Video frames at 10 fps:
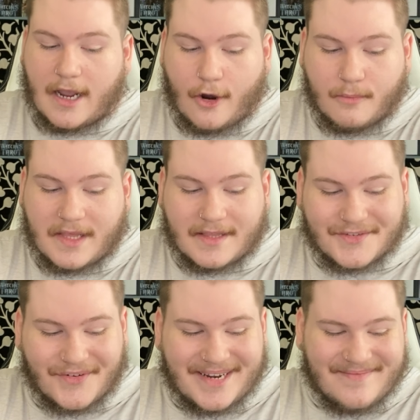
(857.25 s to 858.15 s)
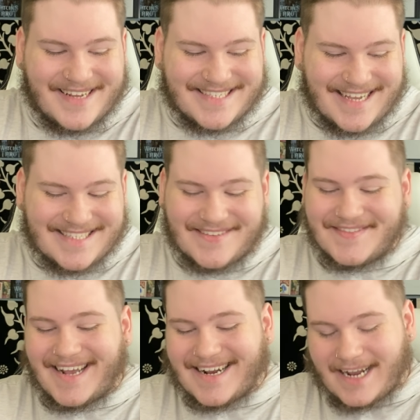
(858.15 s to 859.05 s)
I hope that this reading makes sense.
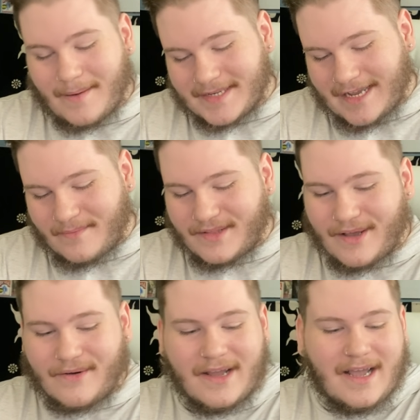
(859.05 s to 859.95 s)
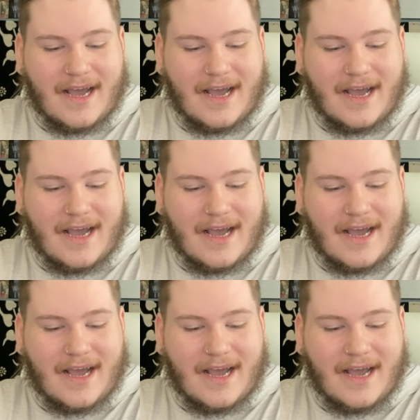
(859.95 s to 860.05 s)
If not, comment down below,